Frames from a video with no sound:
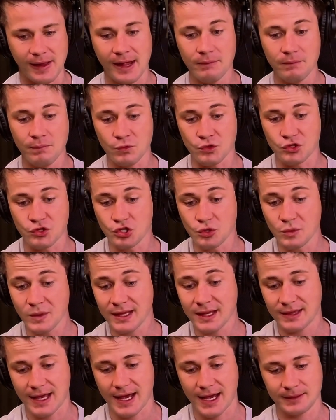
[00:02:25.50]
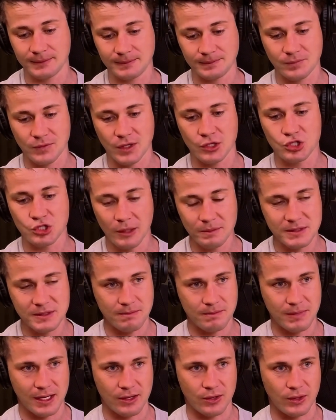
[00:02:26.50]
And doing that,
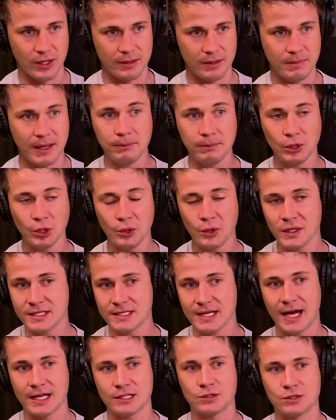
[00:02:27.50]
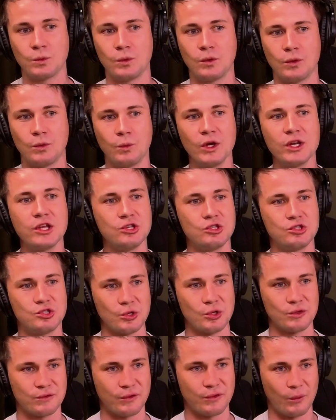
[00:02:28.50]
adopting Bitcoin, people always ask, what do you
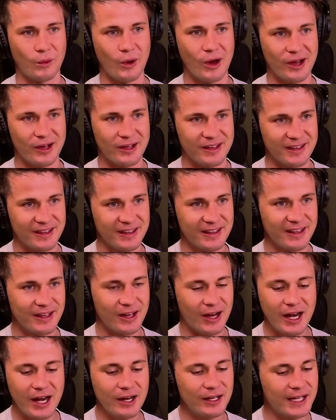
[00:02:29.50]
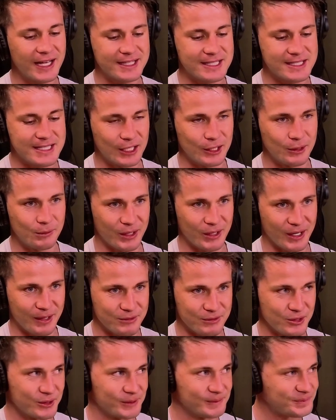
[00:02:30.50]
do for work? I don't like to tell them what I
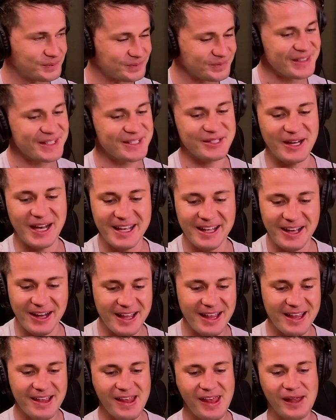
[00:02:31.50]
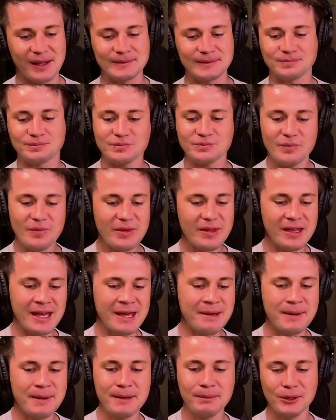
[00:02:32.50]
do. So
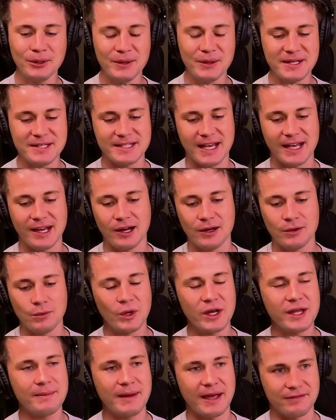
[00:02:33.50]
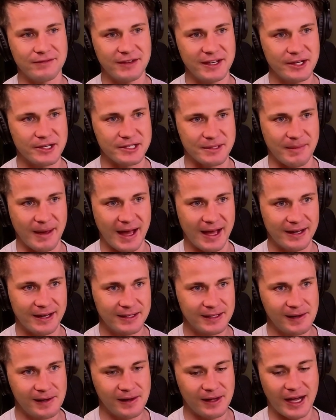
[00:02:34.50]
and people always say, oh, what do you make videos about?
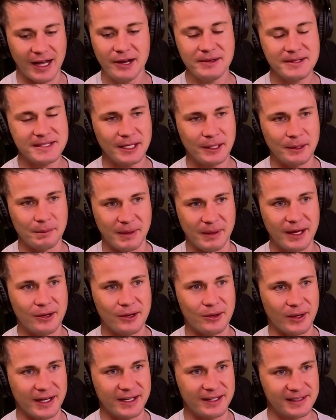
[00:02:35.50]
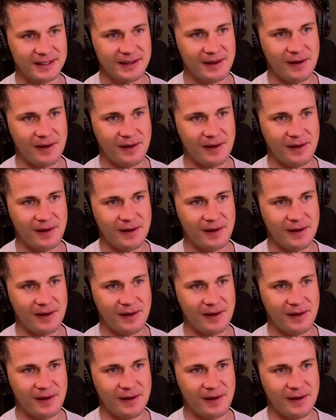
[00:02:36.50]
I don't tell them Bitcoin.